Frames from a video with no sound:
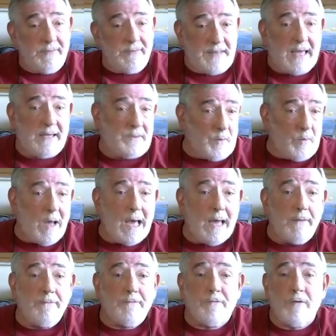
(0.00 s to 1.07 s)
they
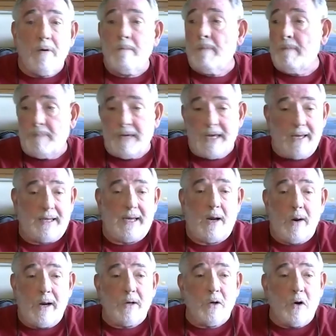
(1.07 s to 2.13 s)
derive from being
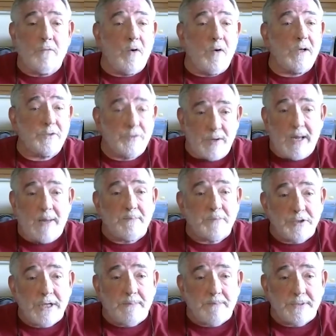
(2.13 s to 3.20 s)
carried over on tramp
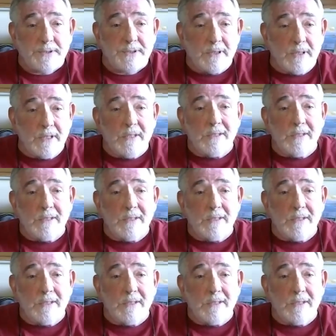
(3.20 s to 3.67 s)
ships,